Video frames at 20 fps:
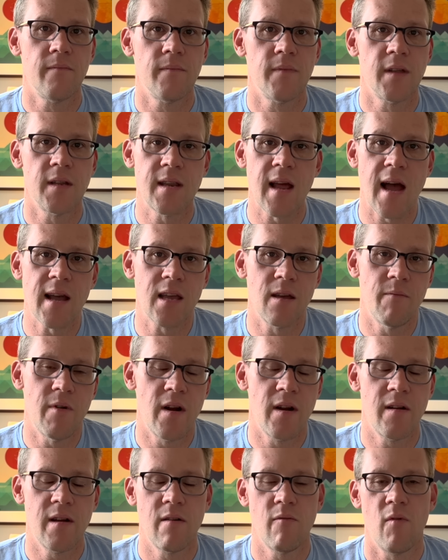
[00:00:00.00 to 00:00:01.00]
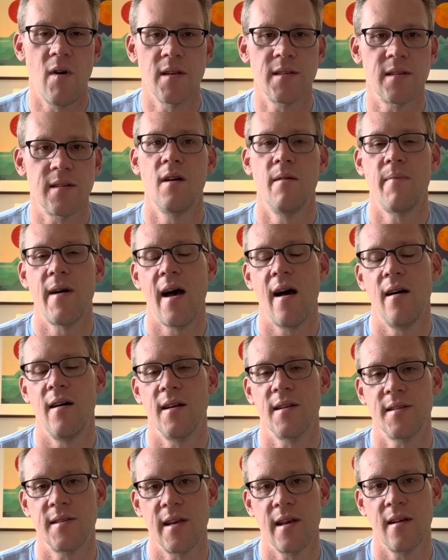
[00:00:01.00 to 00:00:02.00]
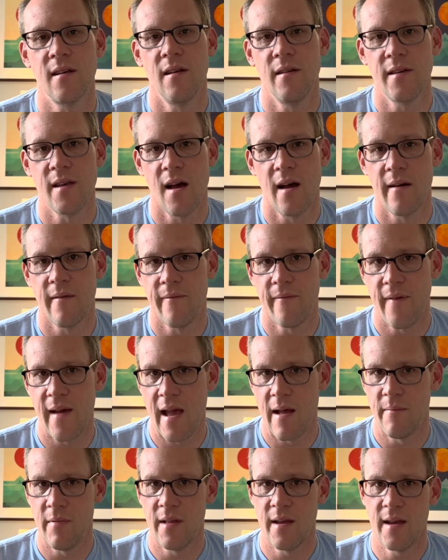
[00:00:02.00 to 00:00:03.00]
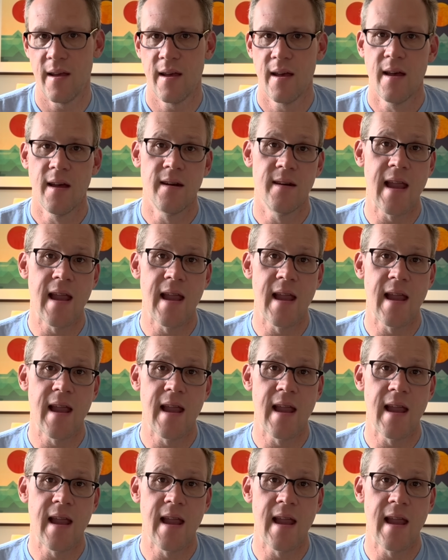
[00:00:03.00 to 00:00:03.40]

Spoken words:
The documentary was about a single young family